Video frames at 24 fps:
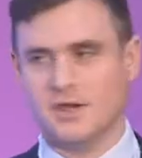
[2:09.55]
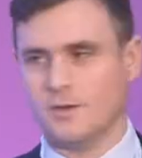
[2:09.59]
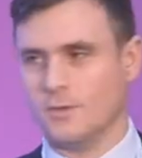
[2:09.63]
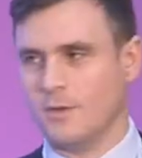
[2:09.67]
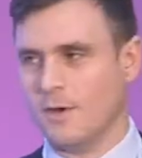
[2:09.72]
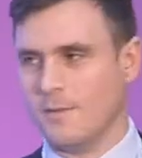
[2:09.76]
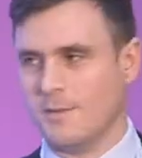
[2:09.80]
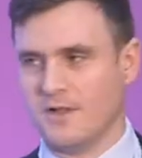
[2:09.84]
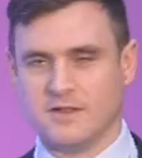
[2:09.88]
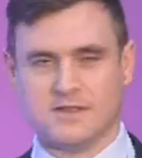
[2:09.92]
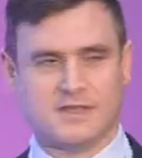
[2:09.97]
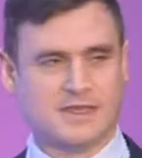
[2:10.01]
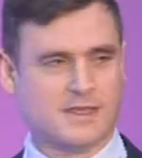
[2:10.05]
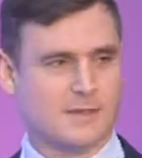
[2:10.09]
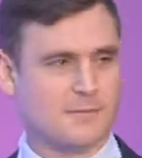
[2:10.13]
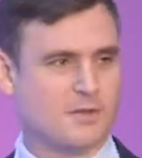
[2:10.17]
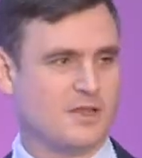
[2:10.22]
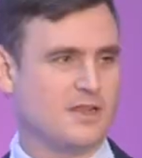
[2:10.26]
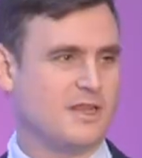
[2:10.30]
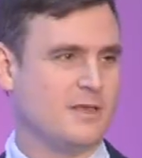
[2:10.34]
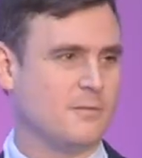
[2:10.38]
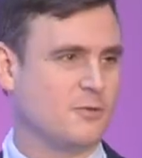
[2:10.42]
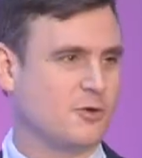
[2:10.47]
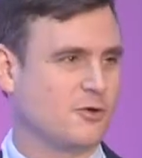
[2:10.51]
We're building a
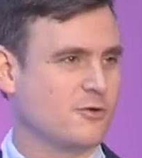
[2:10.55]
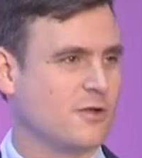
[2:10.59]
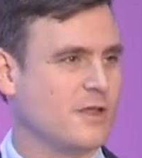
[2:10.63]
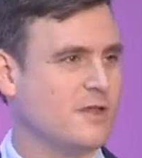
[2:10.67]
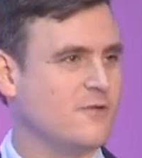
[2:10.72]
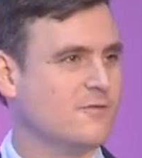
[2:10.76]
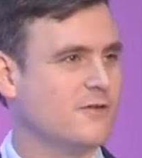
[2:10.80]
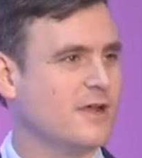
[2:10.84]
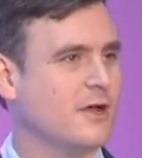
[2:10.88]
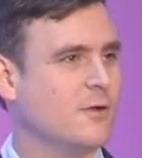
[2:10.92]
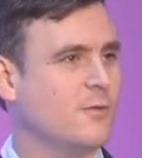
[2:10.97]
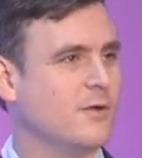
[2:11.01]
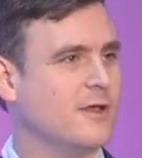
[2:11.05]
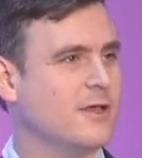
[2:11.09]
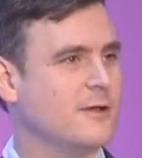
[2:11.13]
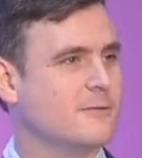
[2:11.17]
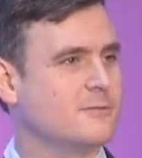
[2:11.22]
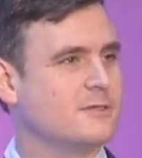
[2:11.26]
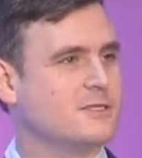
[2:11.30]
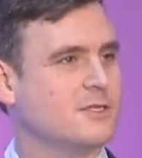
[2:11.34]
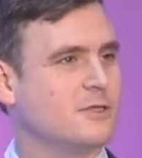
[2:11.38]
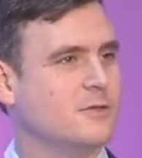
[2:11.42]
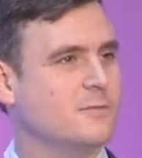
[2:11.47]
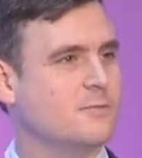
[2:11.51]
bloody great railway
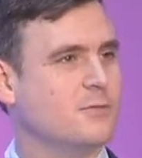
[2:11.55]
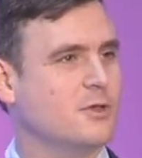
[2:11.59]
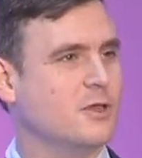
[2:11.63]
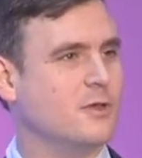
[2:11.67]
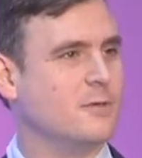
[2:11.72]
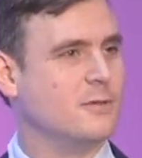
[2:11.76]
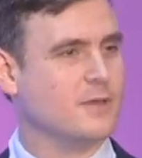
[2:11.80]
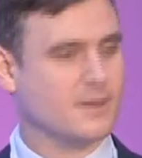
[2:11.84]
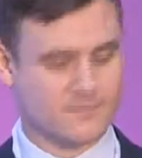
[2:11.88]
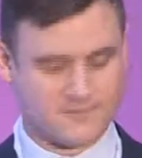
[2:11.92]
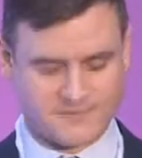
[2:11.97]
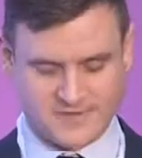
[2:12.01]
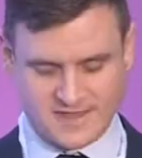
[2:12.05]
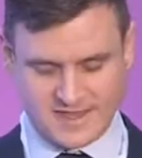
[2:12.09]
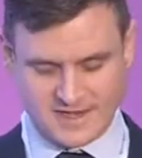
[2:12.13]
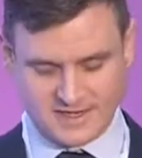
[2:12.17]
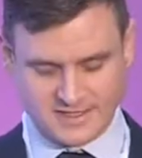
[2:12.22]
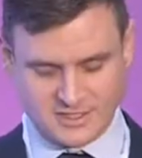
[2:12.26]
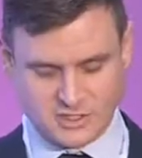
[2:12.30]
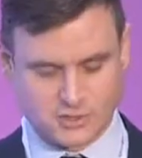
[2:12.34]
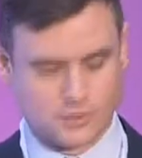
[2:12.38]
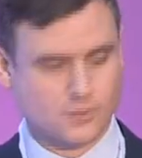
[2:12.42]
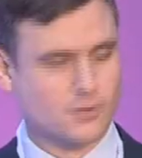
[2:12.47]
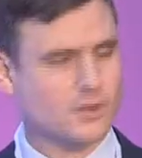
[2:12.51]
up to Birmingham
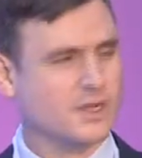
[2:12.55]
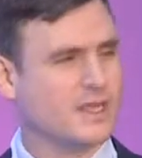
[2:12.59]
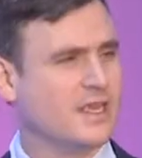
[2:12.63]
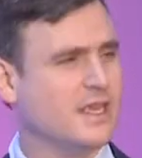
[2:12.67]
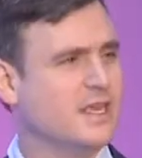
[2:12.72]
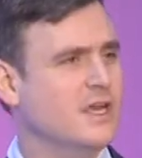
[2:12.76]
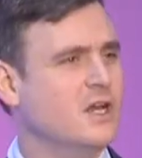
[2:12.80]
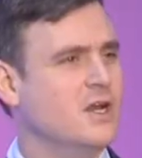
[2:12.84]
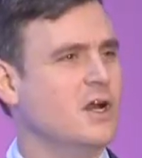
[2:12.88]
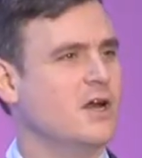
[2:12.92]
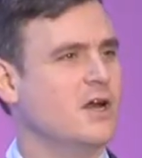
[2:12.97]
fairly shortly.